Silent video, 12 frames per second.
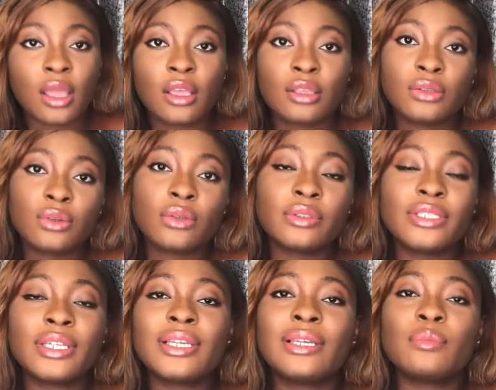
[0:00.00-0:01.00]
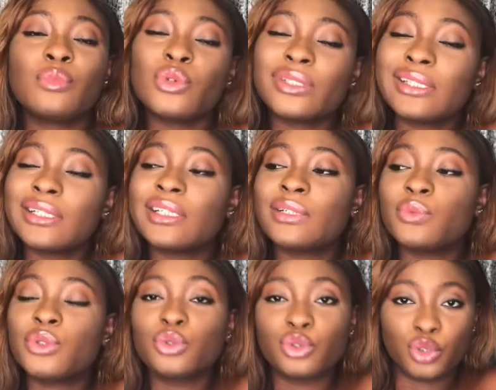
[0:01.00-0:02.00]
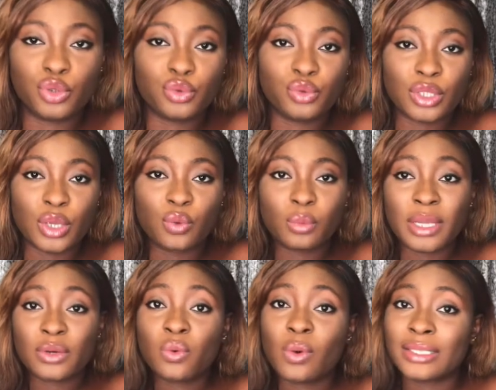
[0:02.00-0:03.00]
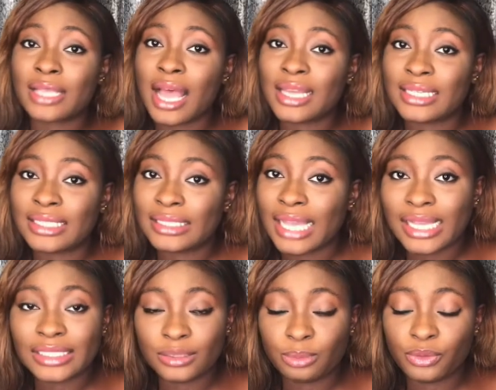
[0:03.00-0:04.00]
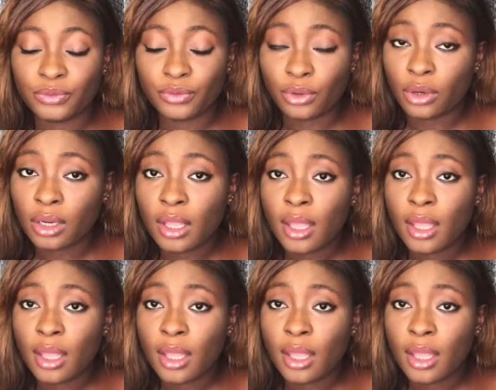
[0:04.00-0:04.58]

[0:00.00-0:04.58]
So they mostly will choose a woman who has had a child before,